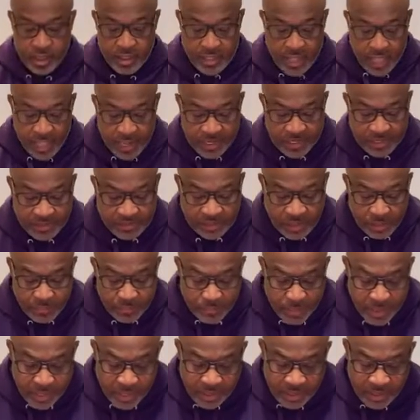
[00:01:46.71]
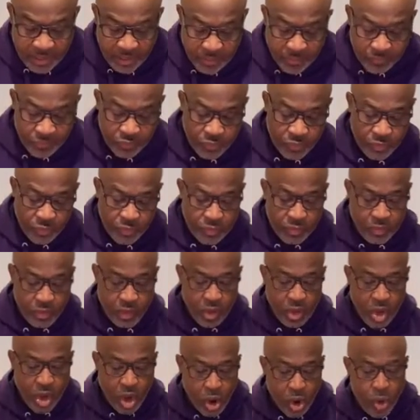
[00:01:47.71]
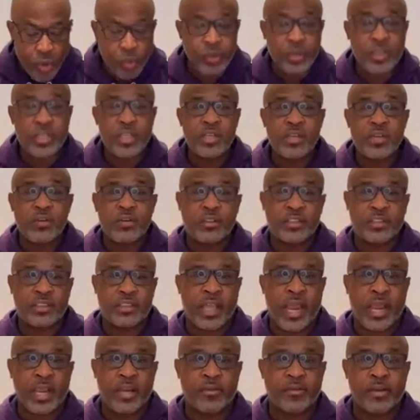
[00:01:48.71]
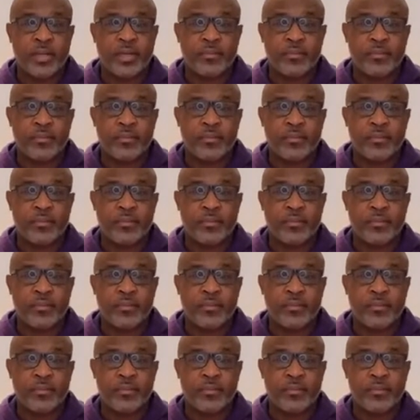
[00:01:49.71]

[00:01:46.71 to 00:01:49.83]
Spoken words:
that is to make holy or sacred.